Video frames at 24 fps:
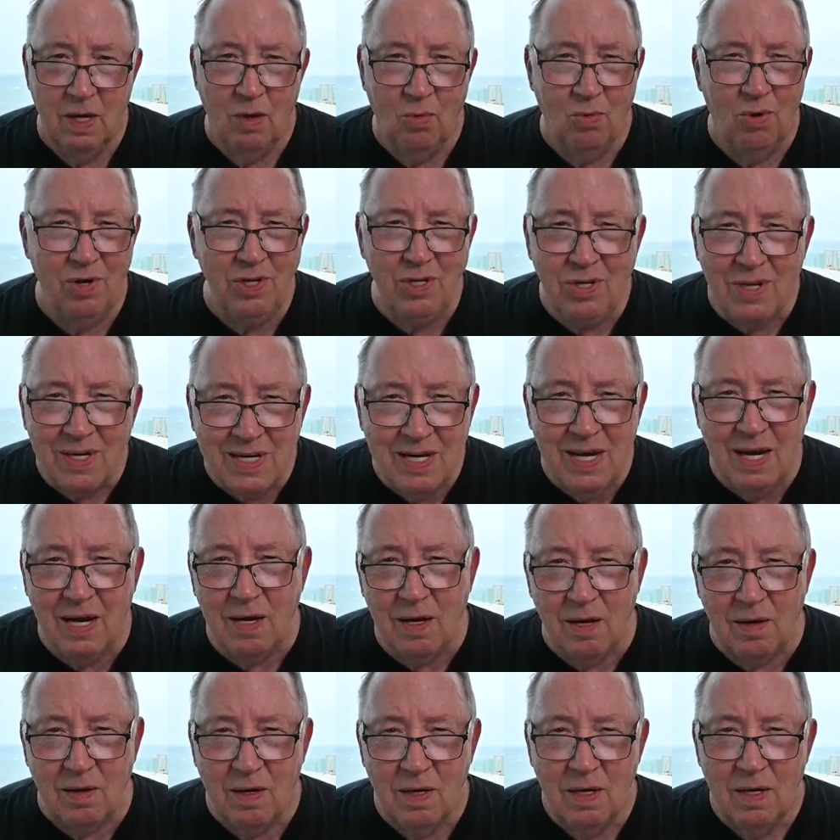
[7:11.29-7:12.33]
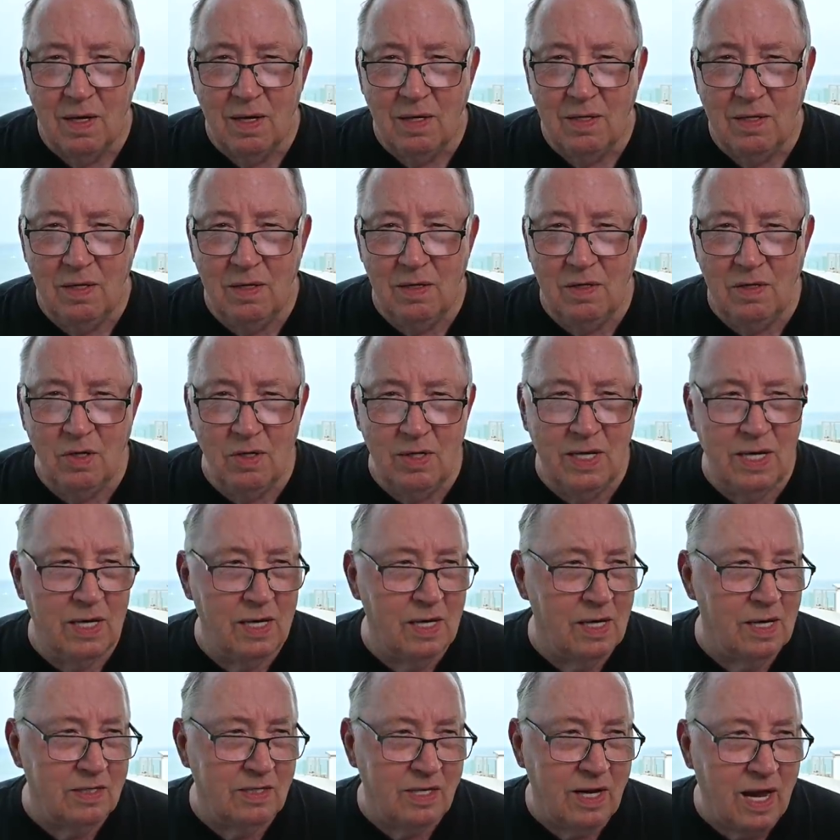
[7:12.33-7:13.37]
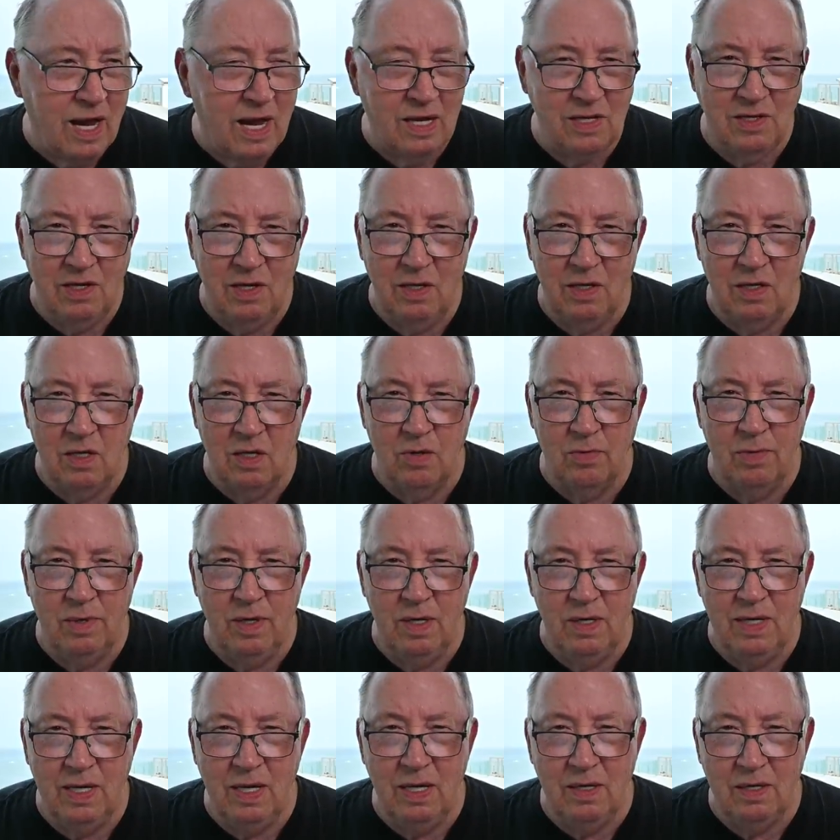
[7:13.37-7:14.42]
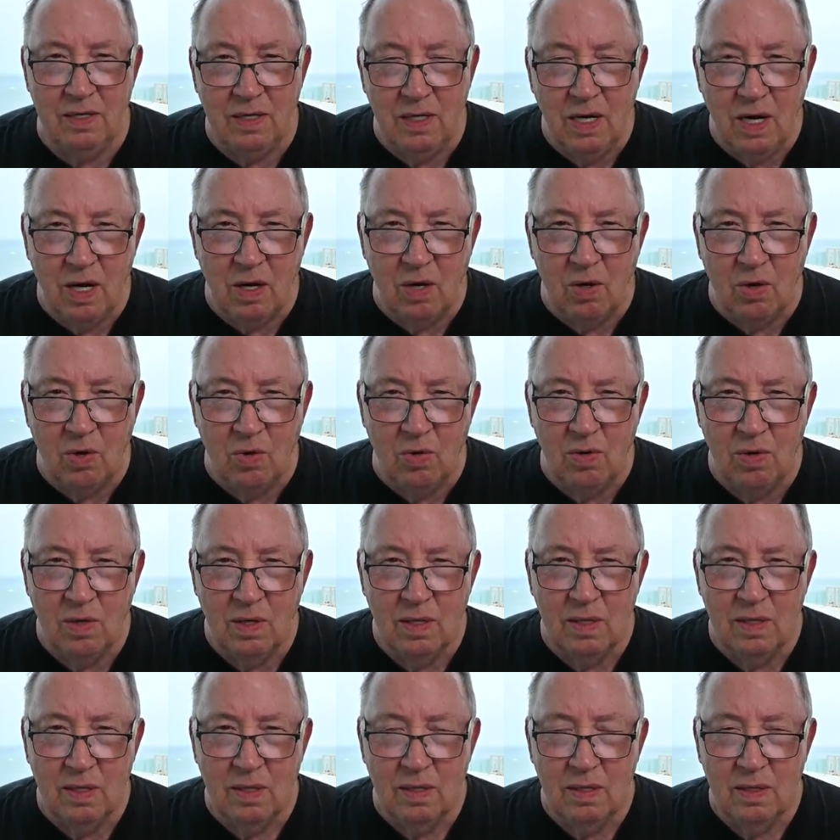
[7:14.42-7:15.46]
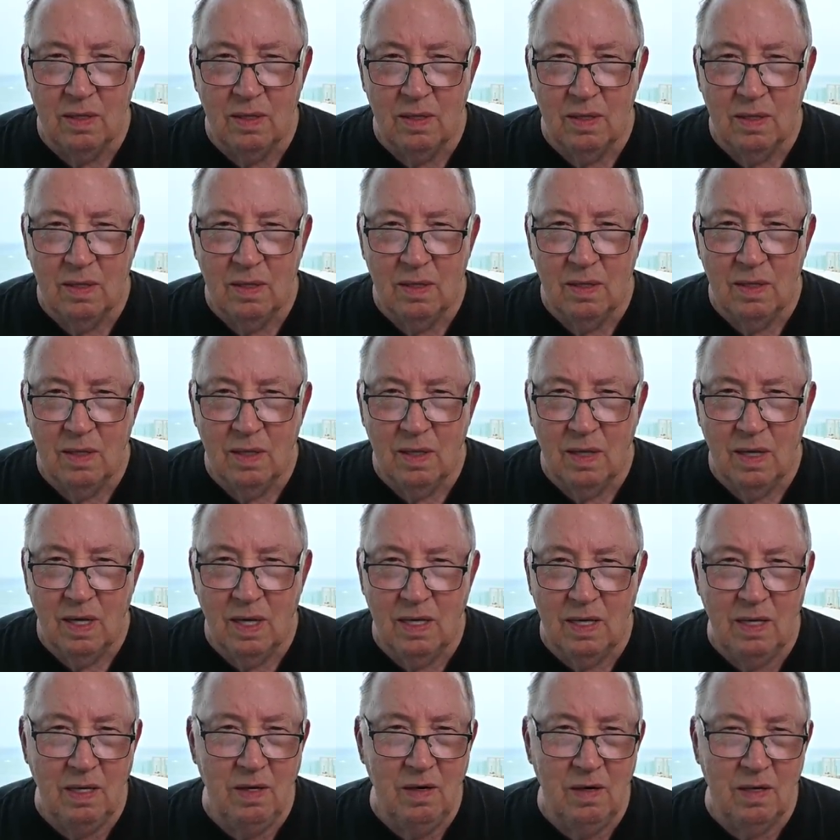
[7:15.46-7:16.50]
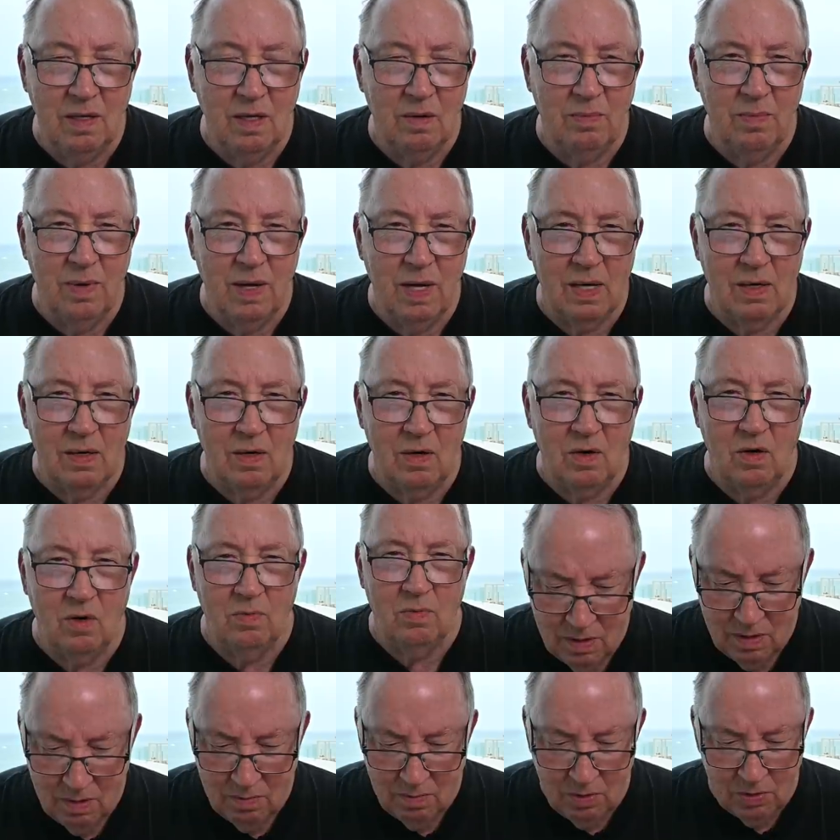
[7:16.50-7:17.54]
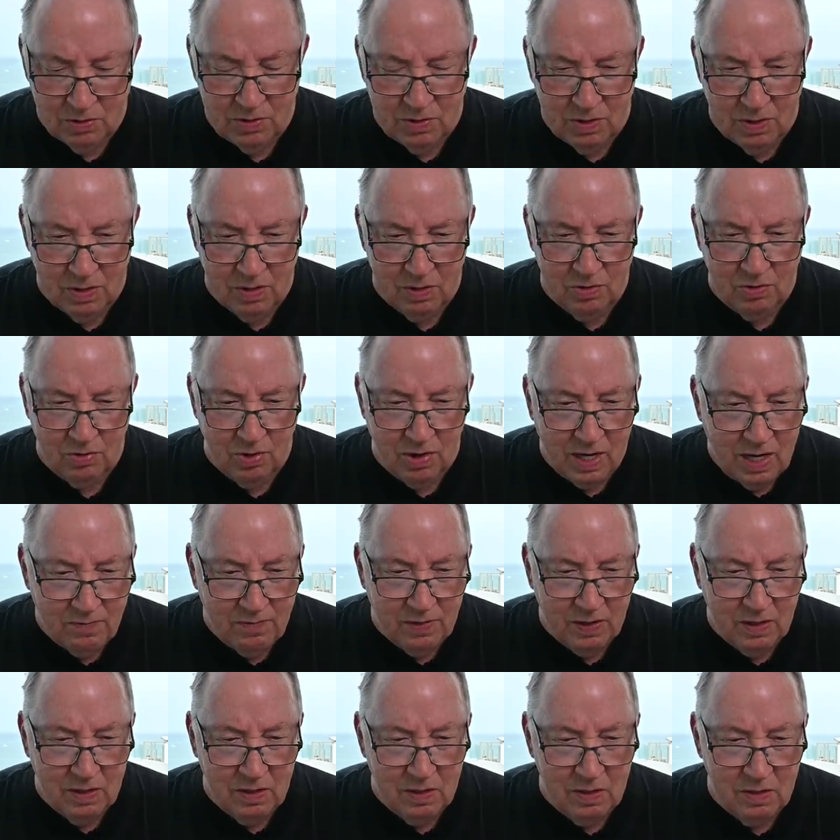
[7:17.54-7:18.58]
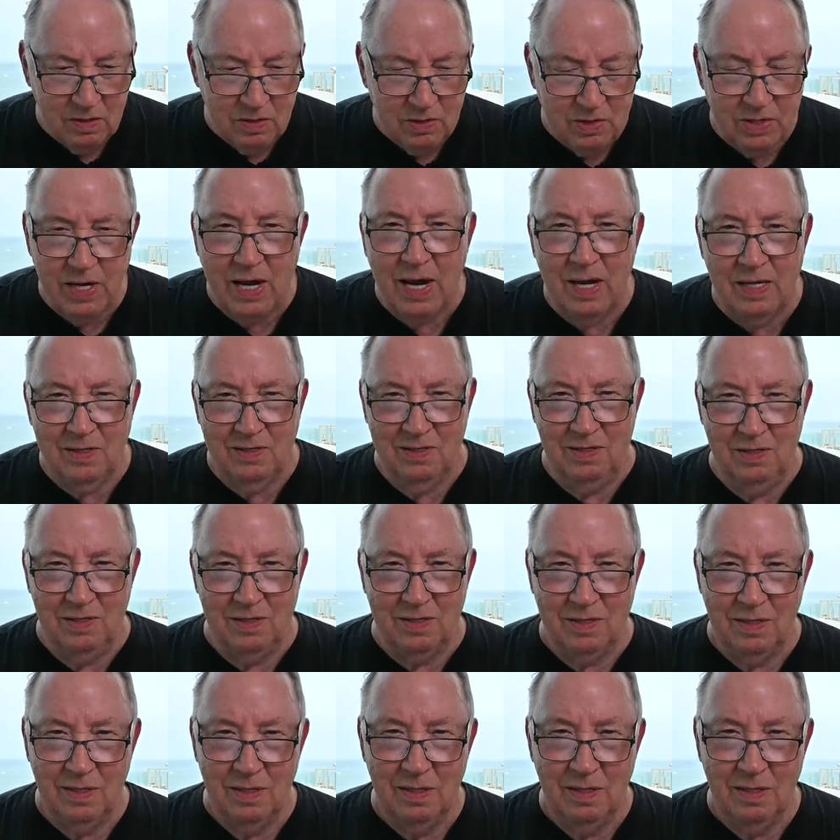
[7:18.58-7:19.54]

What do you care? You get in a taxi and go where you need to go, and then you come back home. Most of the traffic is taxis.